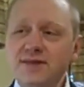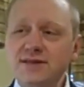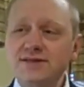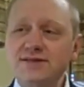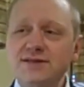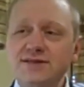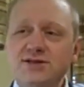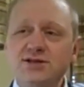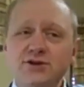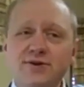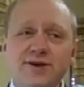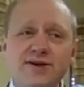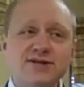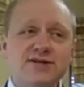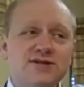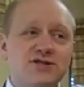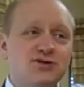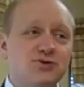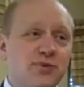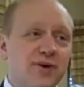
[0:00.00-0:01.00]

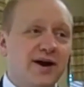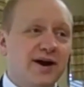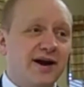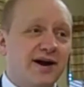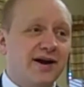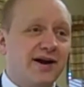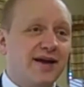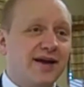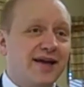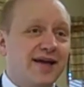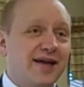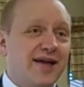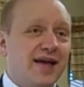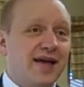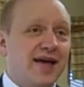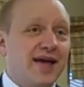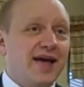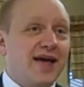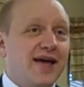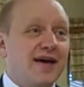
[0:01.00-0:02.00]
situations where
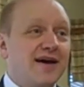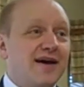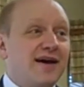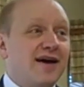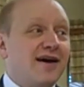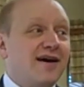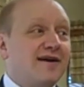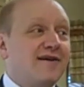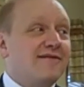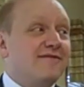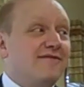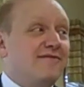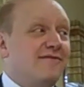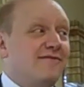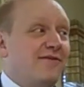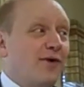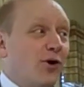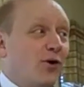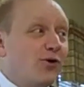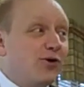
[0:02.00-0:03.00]

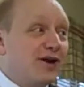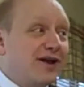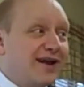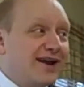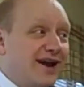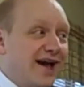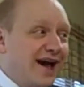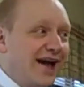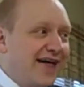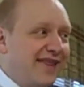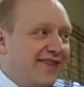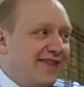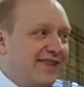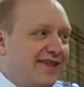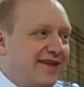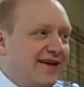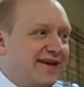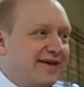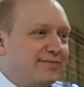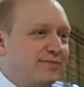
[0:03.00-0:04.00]
voting on
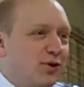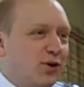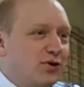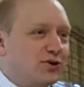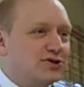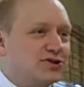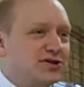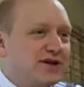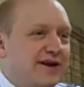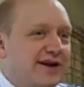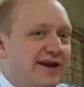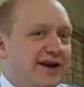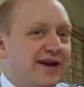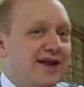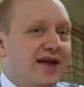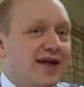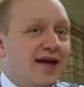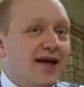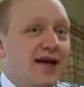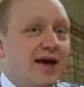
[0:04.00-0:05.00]
the motion
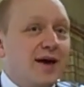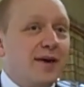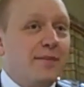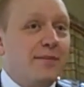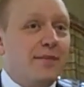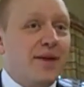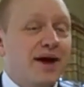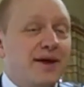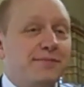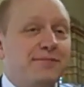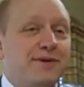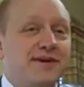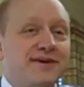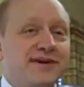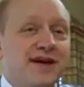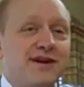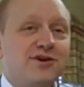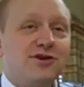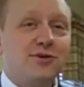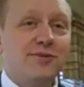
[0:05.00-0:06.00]
might be
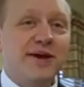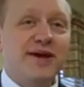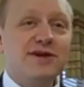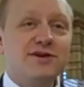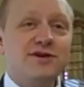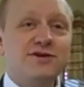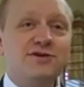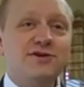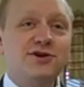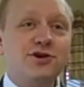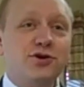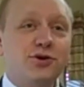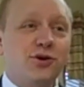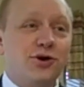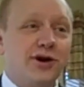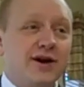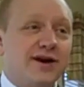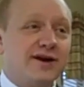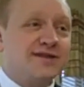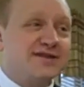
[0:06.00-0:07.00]
detrimental to your
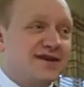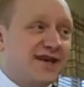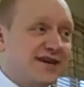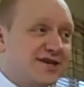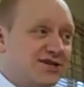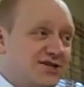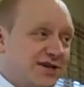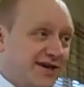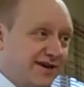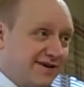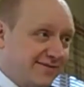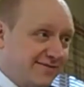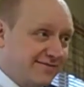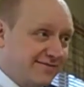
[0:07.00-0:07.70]
organization.